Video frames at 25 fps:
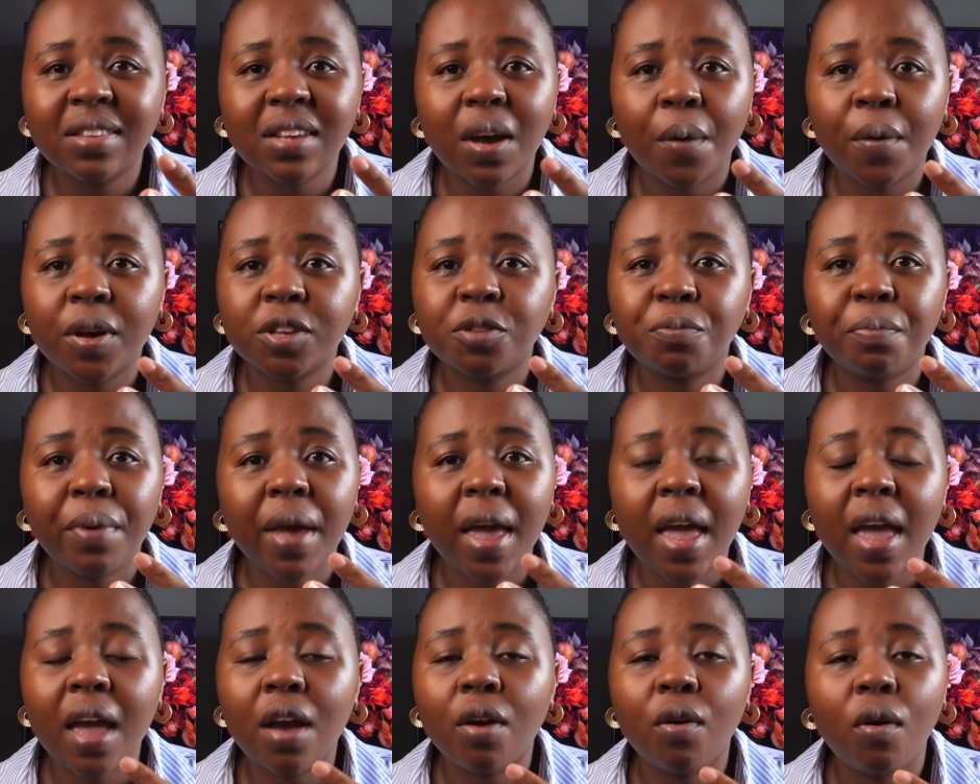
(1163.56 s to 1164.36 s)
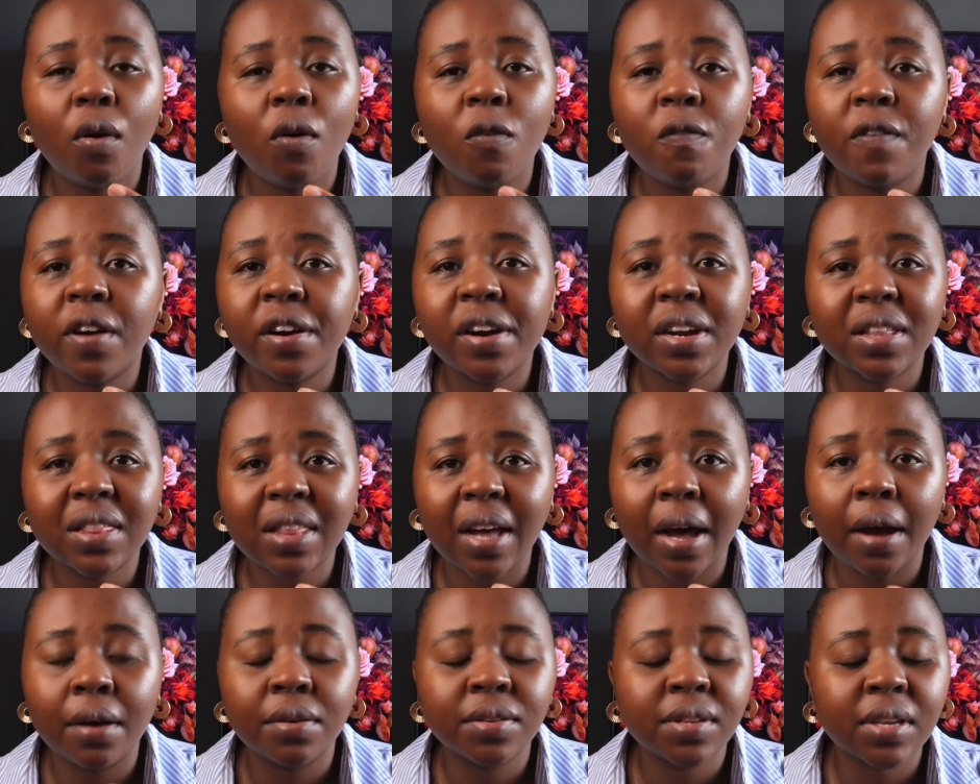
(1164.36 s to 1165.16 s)
was paying over
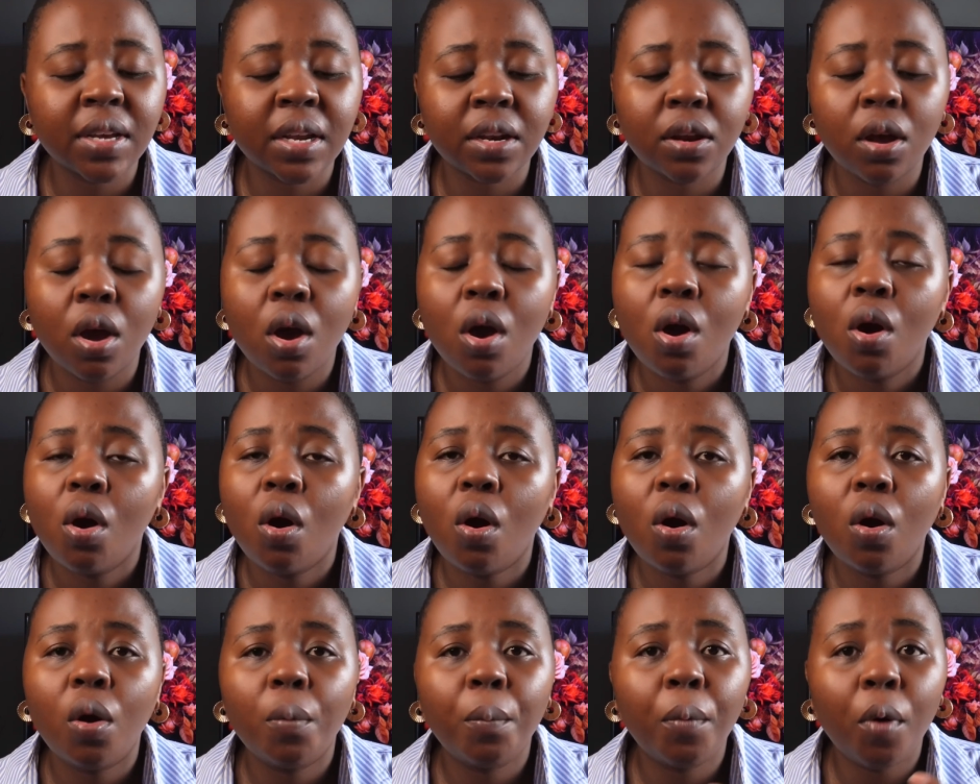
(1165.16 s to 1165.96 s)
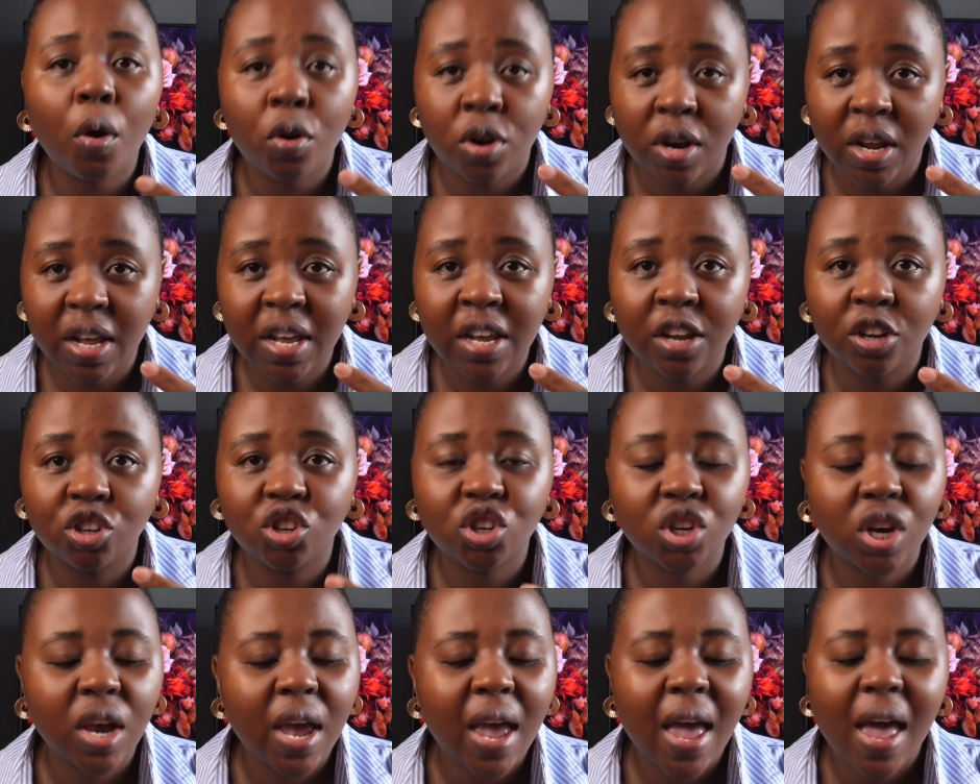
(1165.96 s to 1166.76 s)
1,000 on
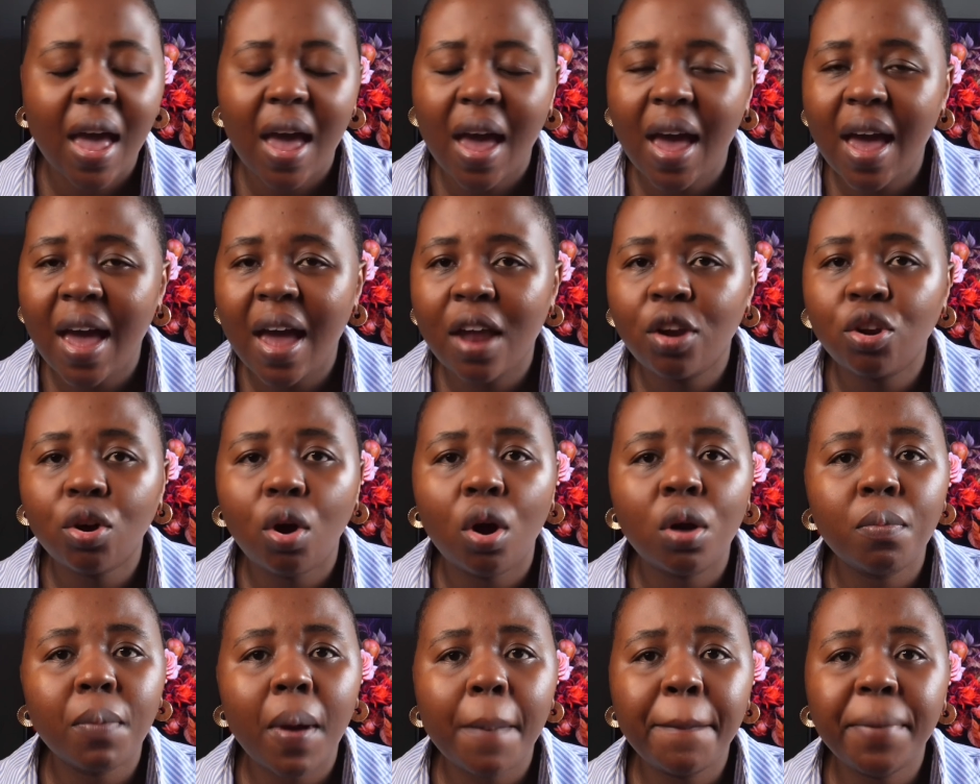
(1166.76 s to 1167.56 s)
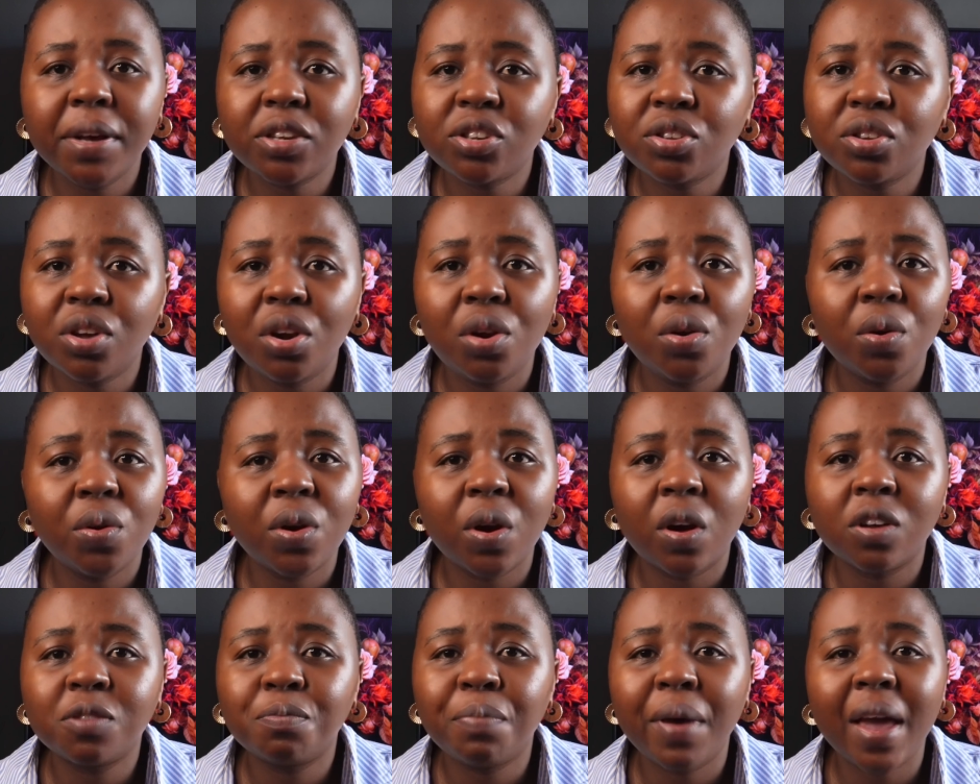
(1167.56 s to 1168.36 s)
each, and on my personal
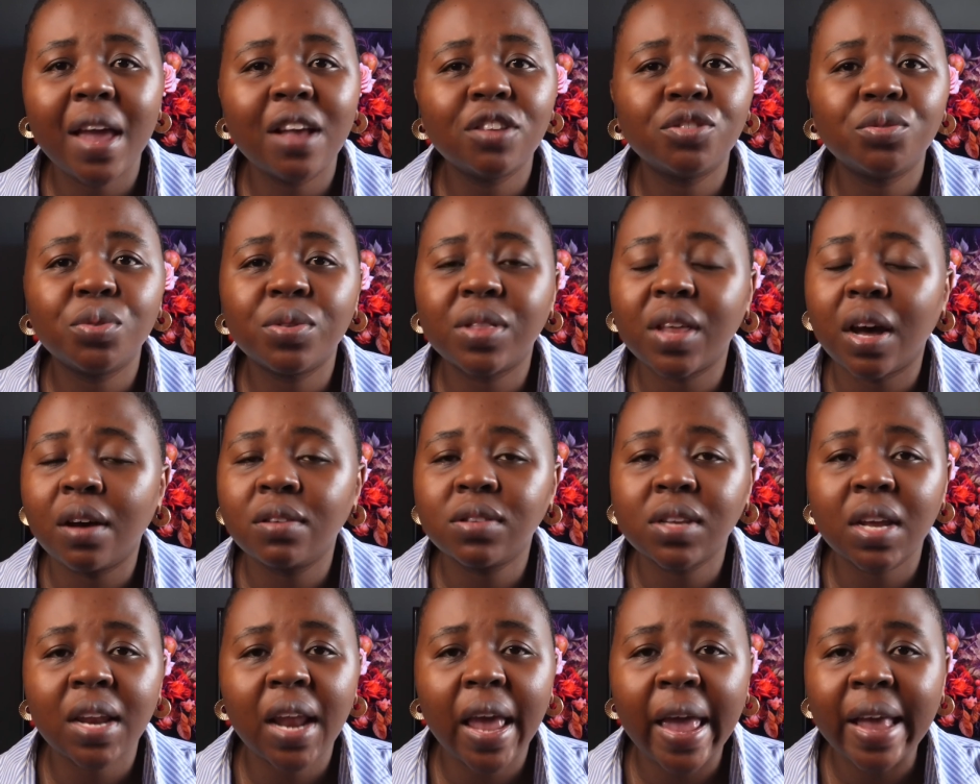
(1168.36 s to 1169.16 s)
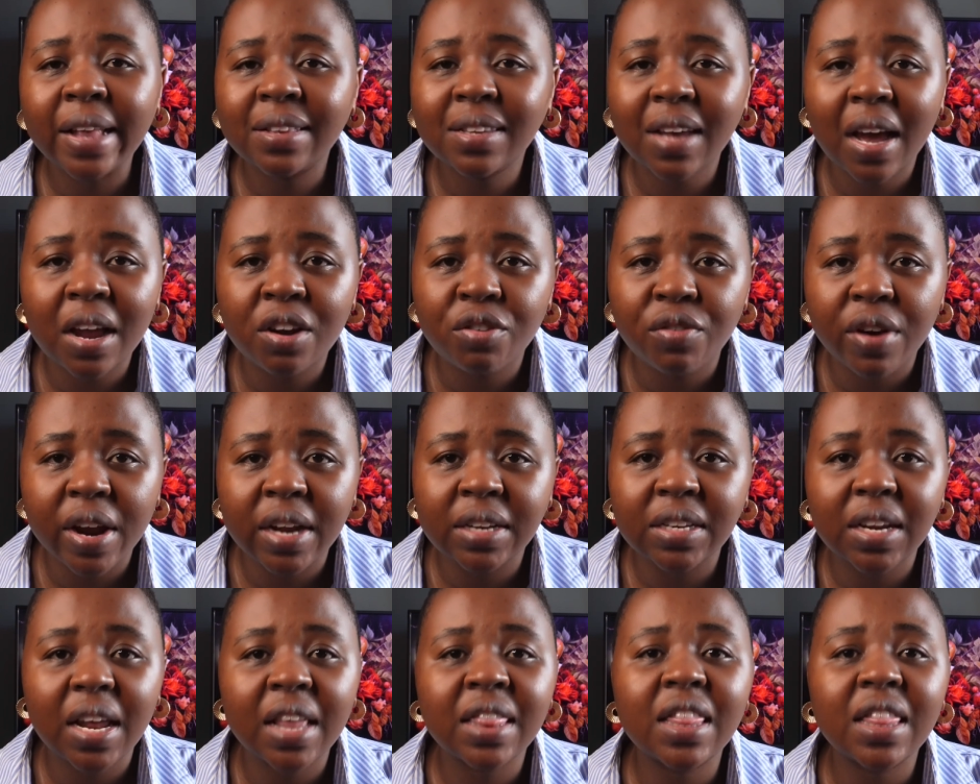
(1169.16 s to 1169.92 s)
loan I was paying 2,800.